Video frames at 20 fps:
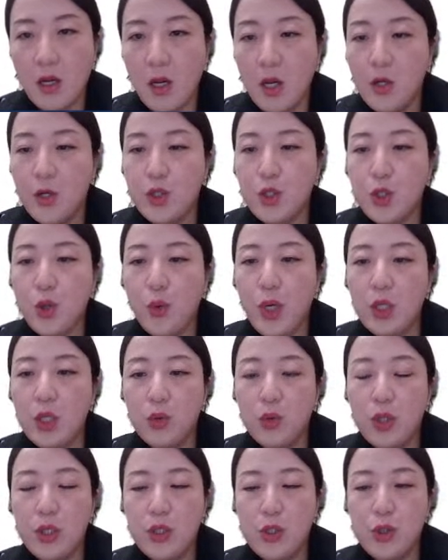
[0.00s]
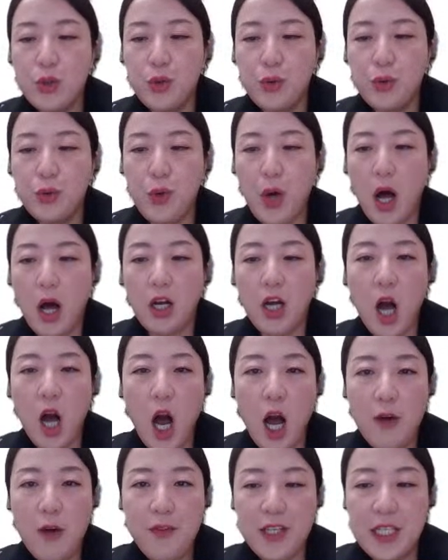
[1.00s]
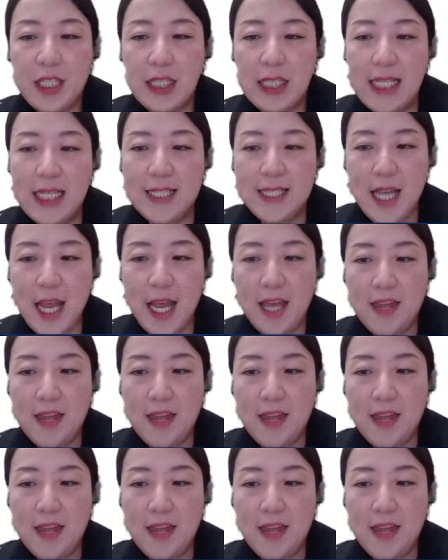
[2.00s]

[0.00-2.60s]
So in order to confidently say